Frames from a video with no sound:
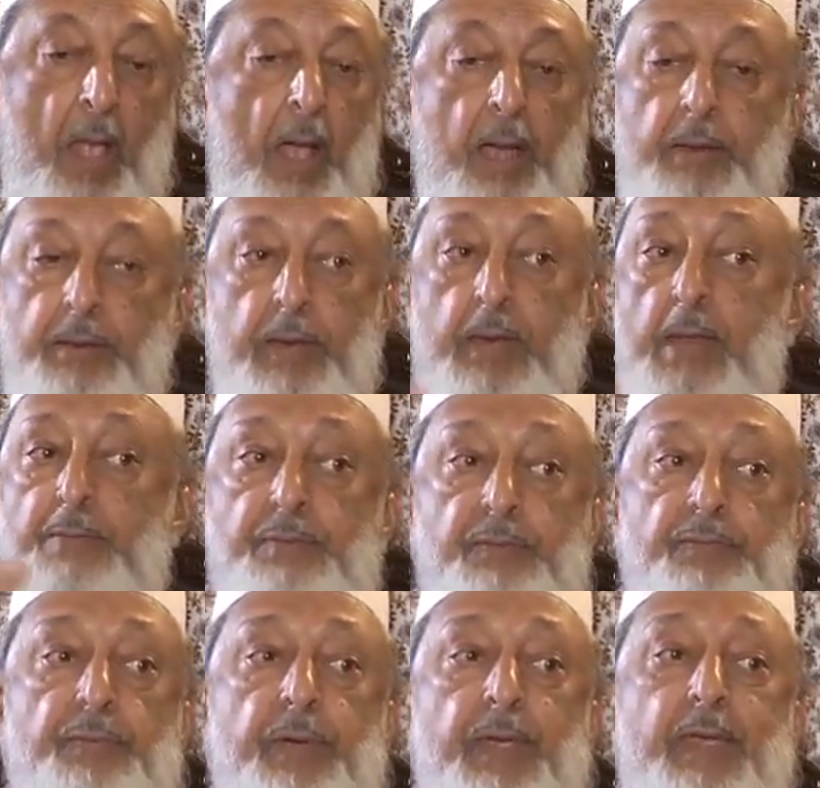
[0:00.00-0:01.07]
And they never
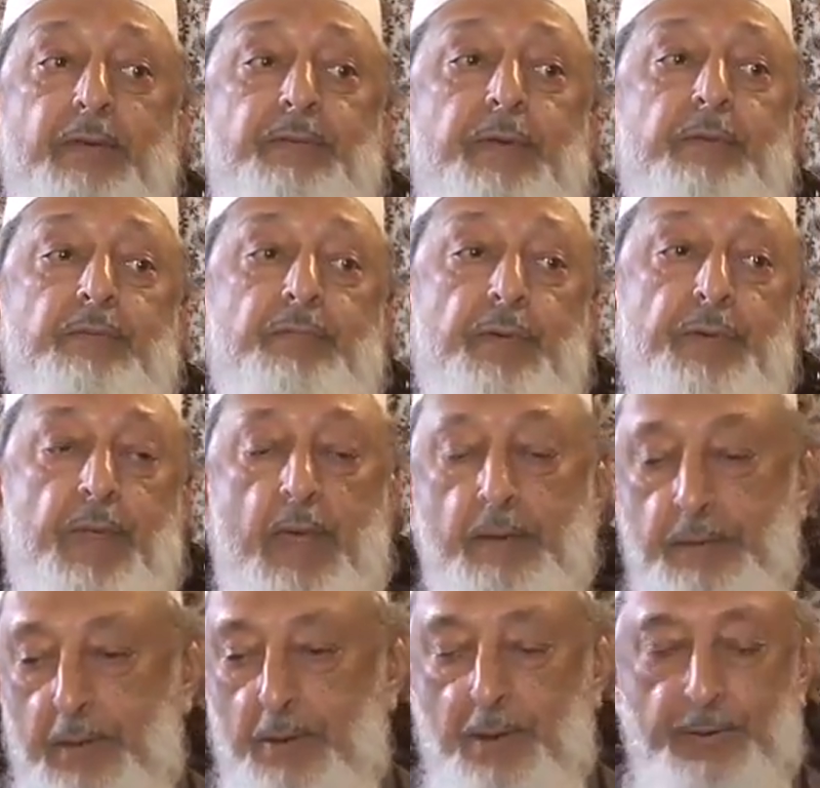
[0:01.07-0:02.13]
forgave him for that.
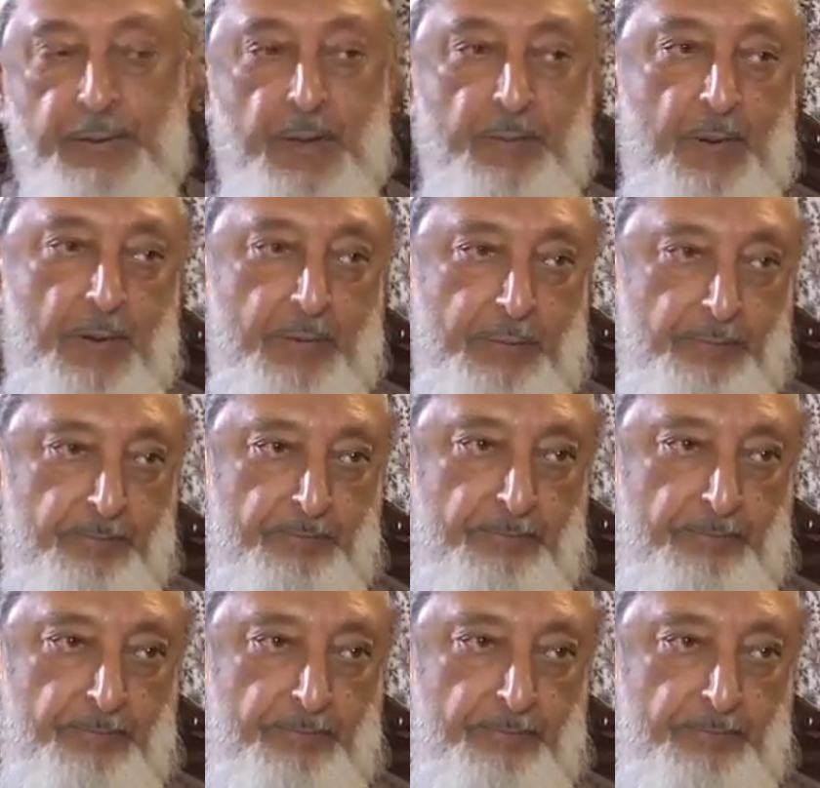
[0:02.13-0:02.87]
They got him out.